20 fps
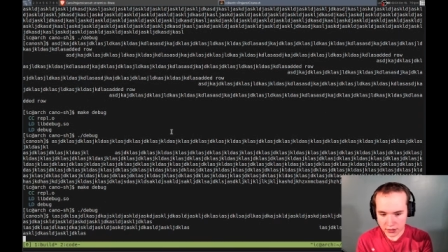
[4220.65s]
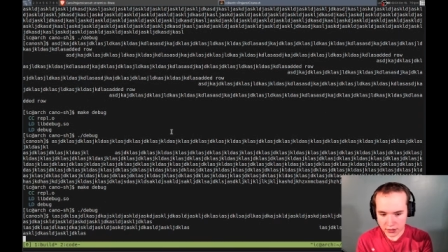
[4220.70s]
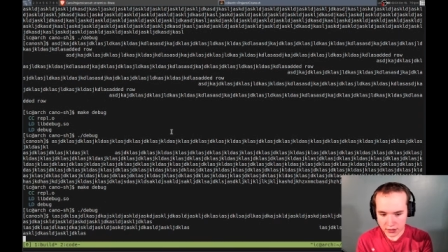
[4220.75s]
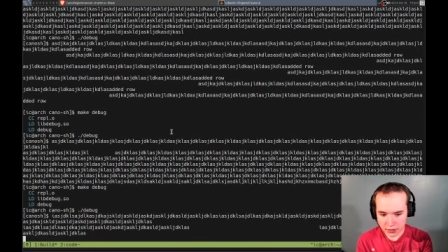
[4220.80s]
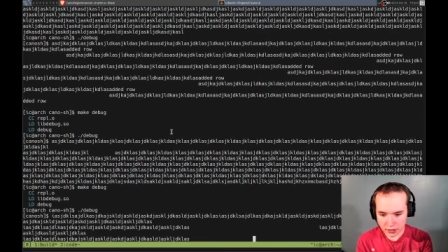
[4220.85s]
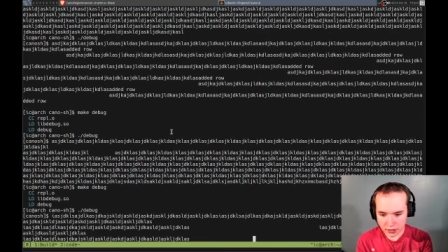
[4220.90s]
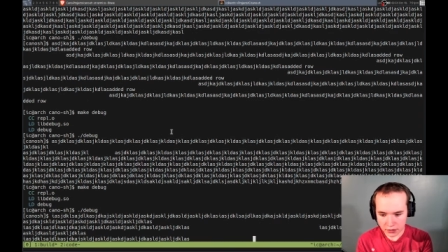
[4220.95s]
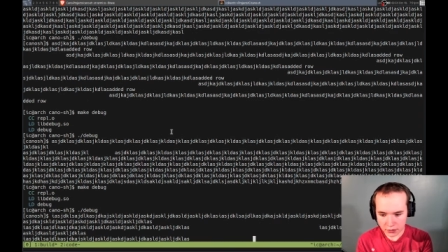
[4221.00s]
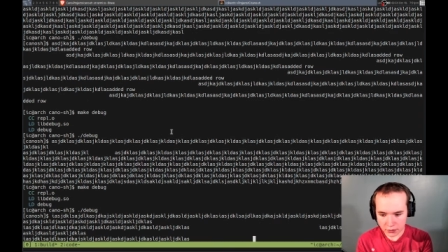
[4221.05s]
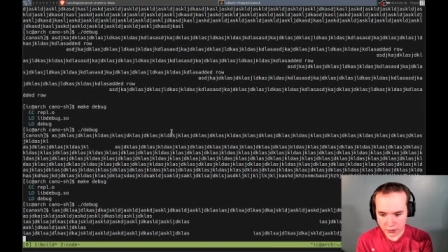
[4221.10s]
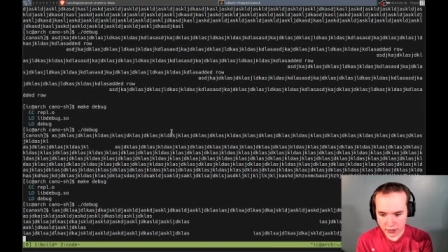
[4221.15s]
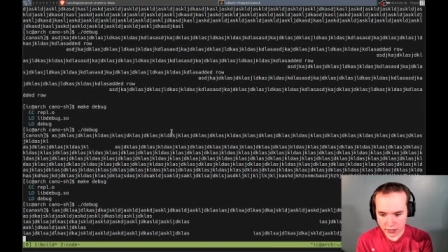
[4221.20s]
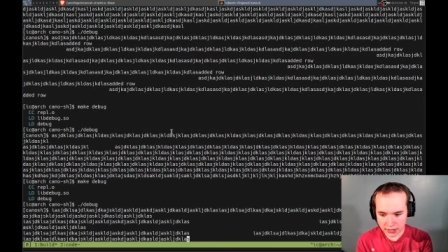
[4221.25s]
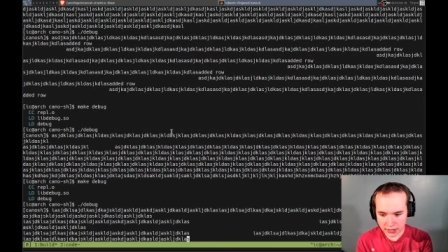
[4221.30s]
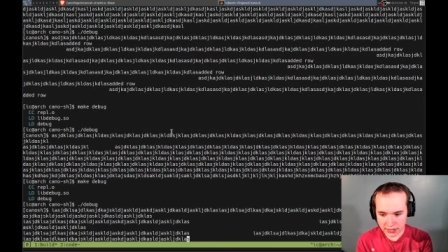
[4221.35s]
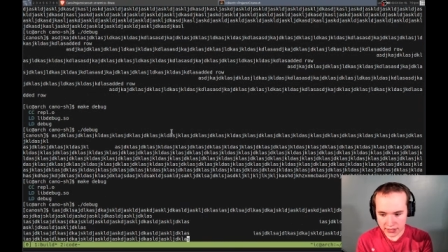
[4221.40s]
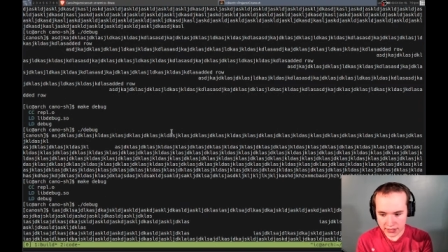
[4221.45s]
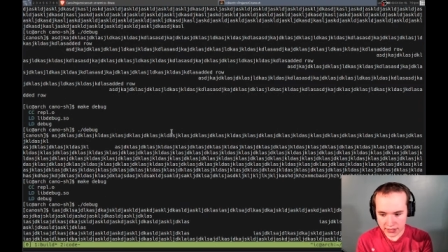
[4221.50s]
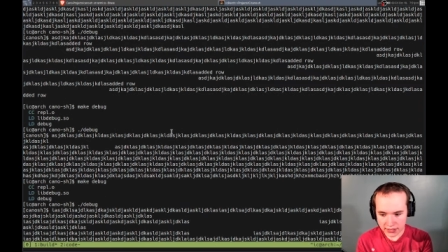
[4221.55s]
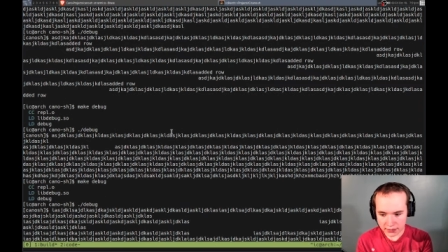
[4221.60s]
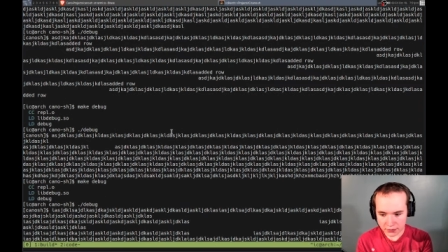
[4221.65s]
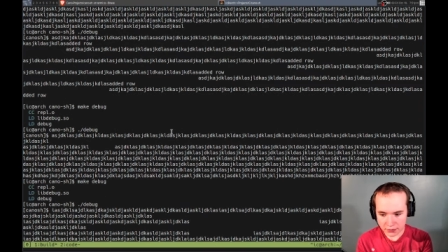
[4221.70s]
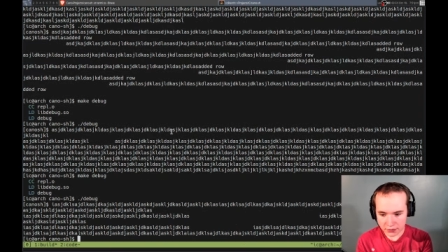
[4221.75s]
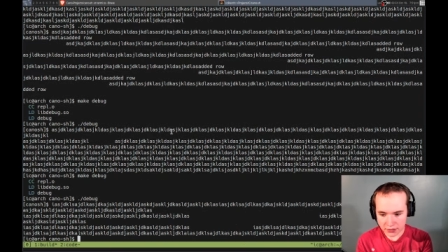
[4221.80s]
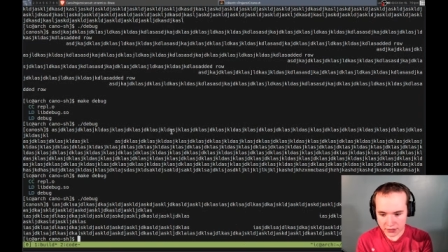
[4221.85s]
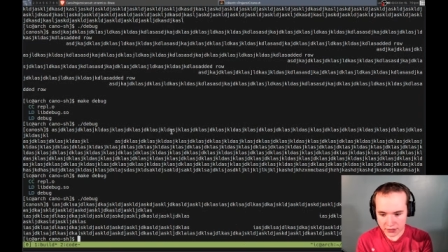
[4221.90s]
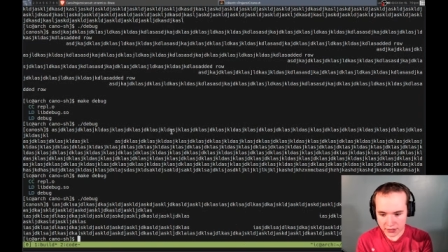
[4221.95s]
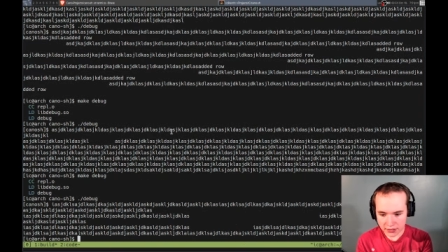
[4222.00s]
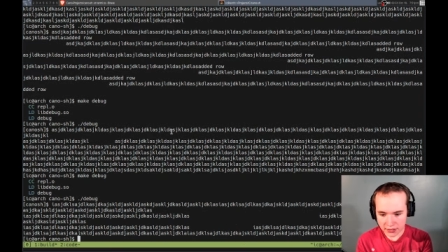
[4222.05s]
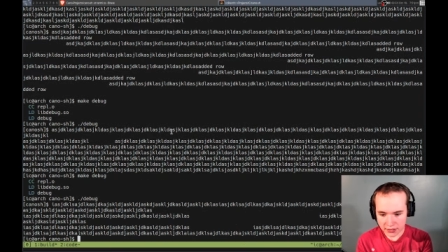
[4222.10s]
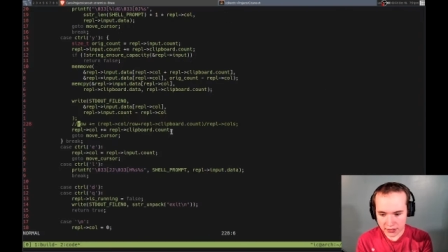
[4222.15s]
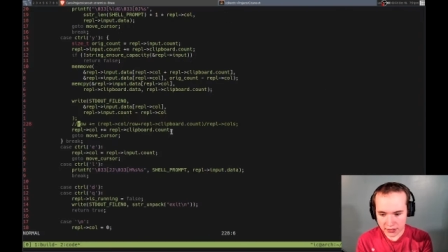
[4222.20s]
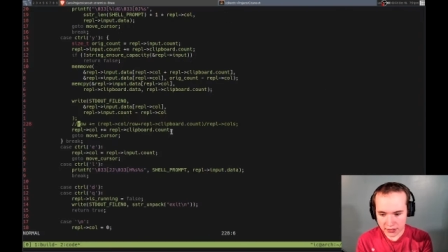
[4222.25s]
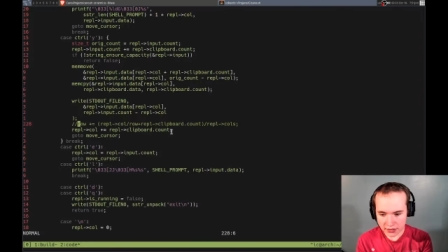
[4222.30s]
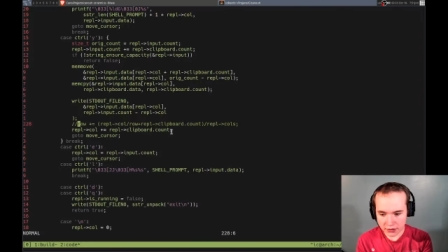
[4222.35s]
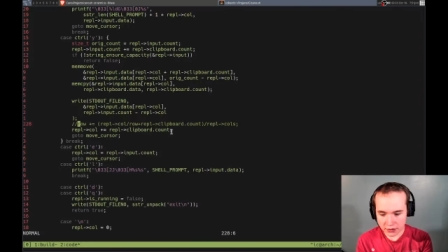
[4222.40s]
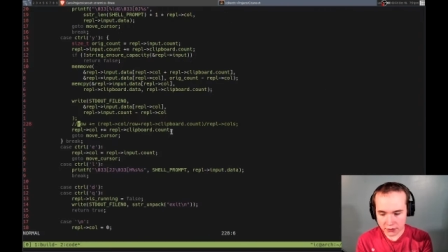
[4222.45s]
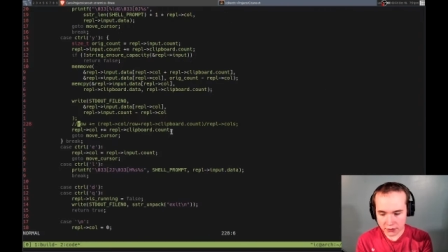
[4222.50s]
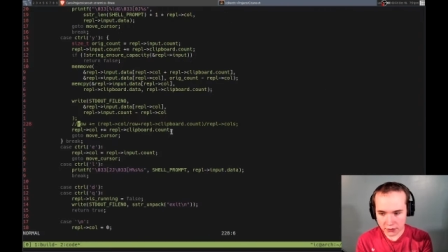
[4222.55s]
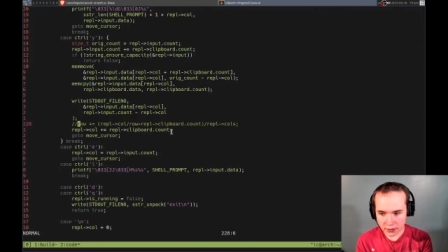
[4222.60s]
Not quite, because then it prints the
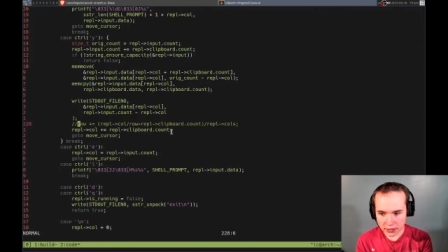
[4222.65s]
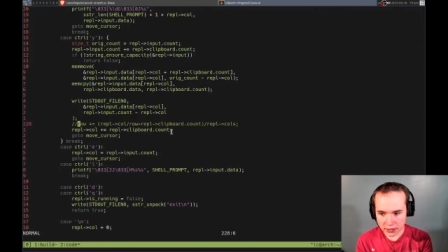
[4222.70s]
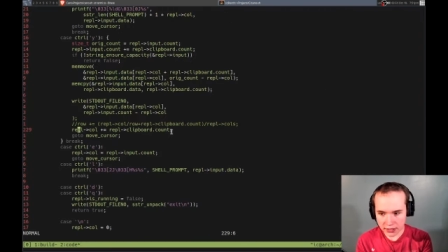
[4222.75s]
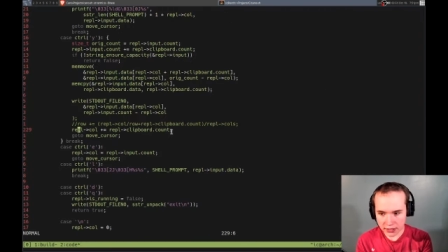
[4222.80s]
new line.